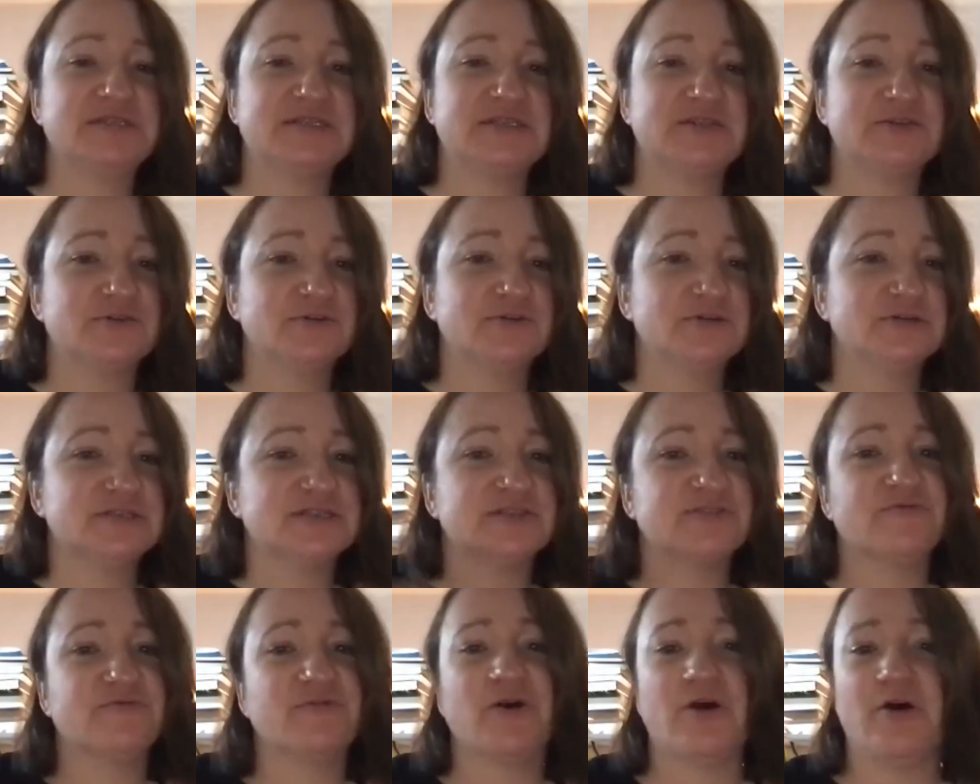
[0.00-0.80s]

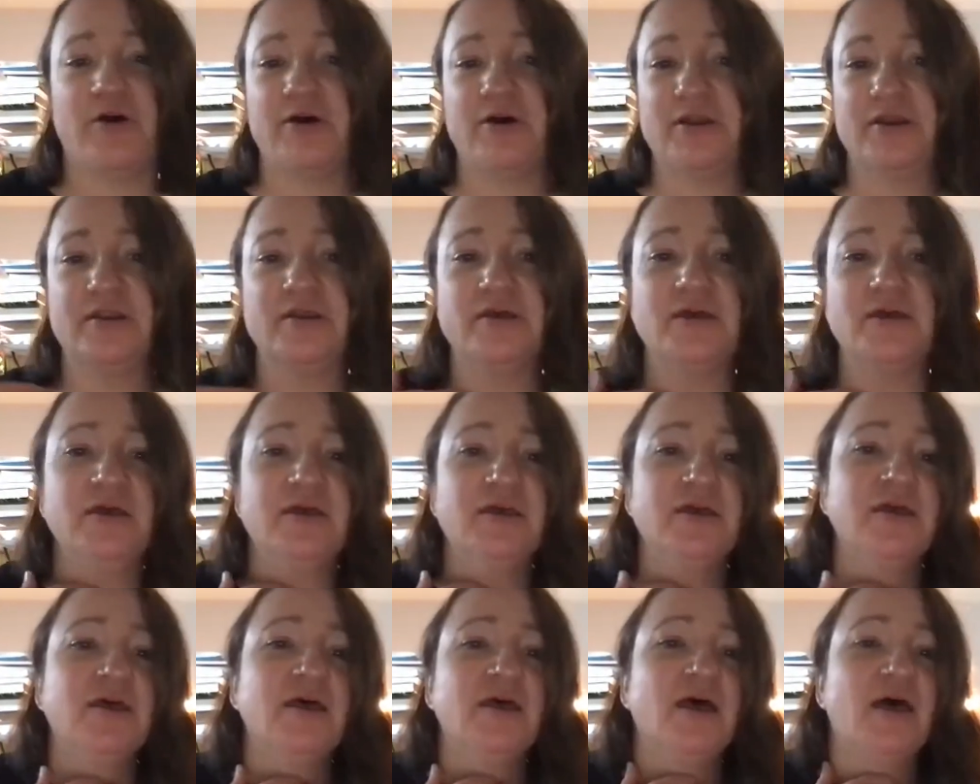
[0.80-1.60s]
stores have gone.
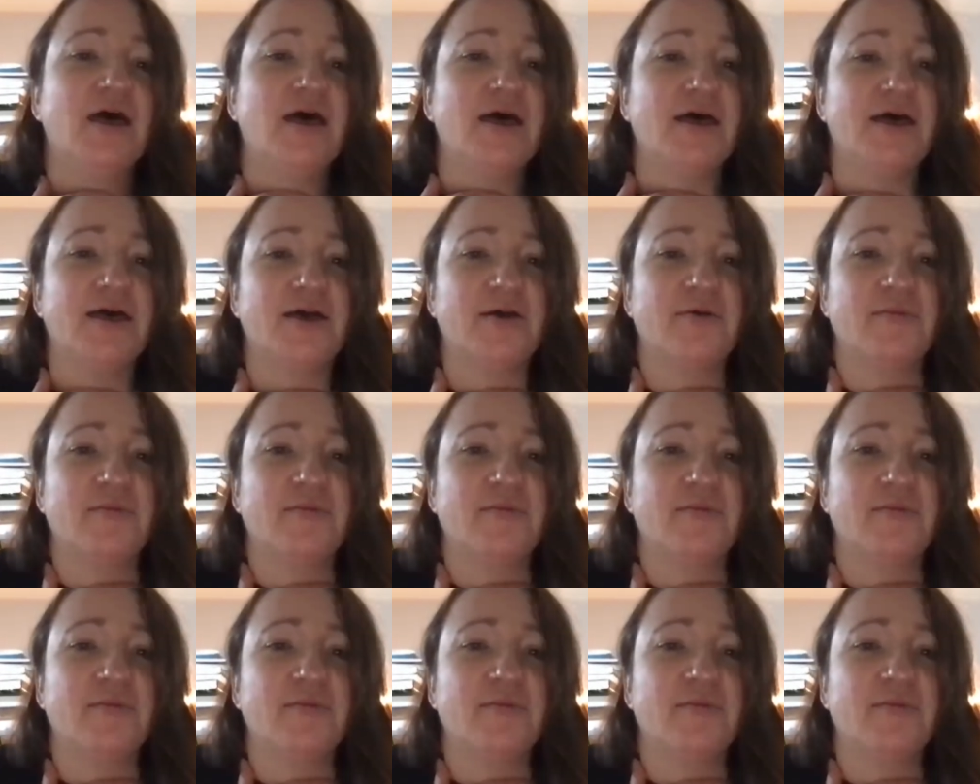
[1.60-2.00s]
Yeah.